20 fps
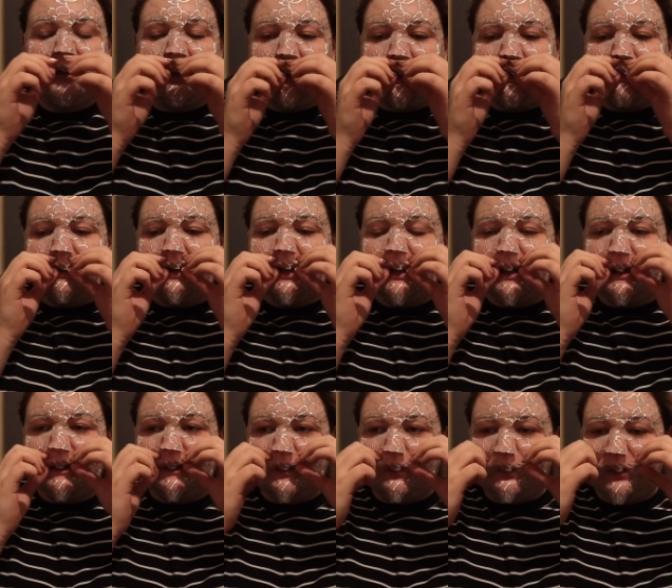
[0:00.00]
And
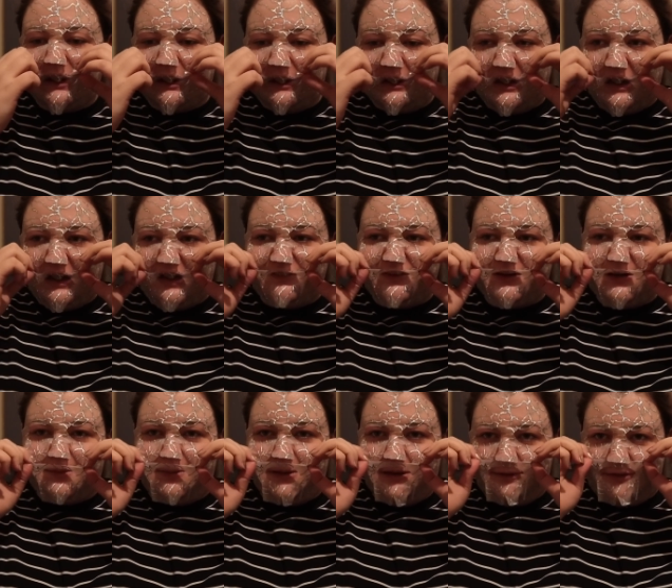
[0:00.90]
then we can have
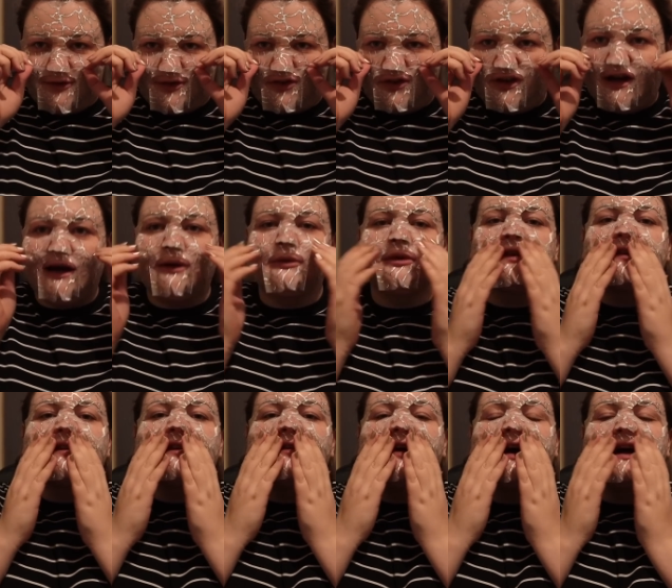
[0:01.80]
a bit of a chat
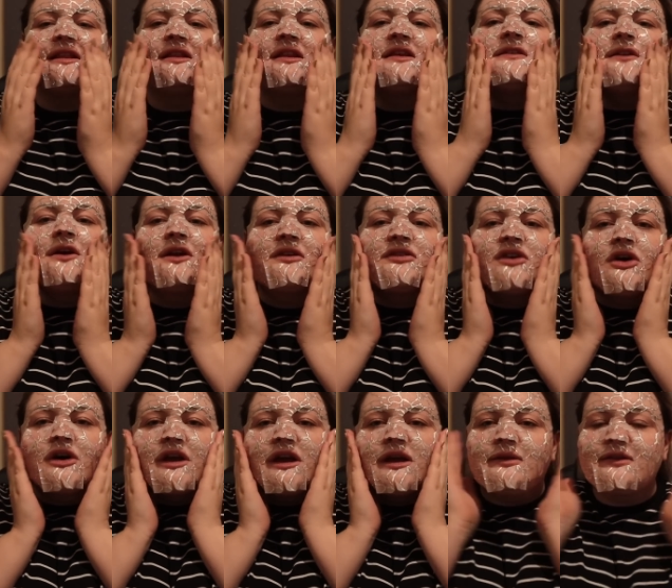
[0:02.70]
once I've had this on. I've
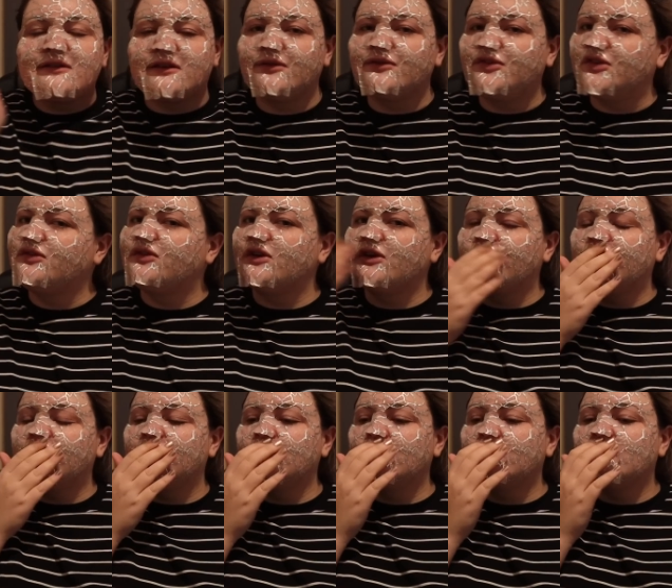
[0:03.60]
got to keep this on for
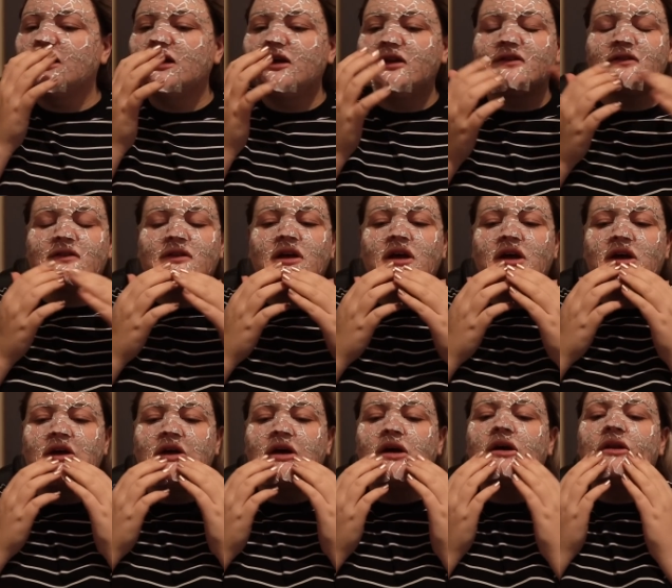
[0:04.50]
15 minutes
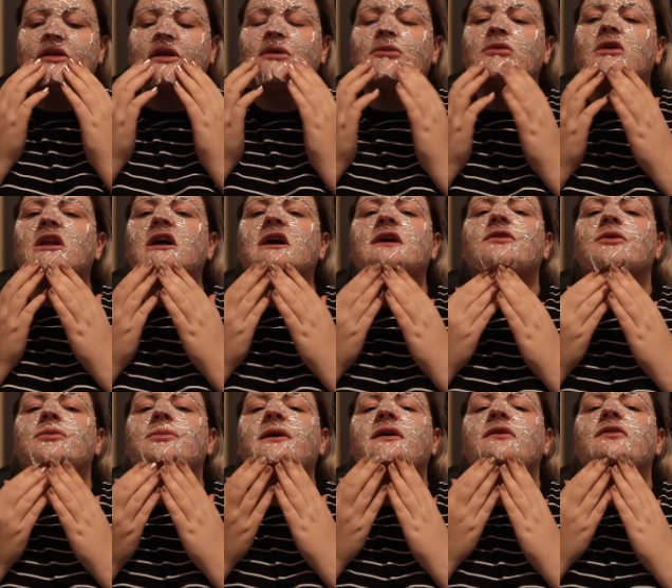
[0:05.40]
and then we'll have
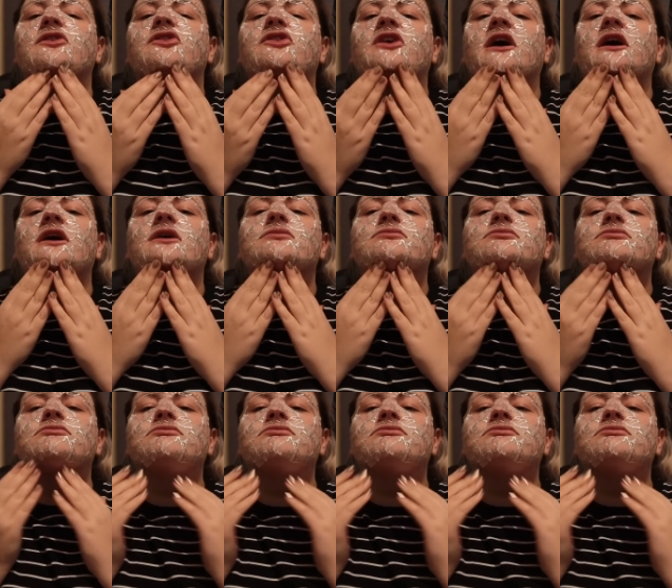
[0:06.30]
a bit of a chat.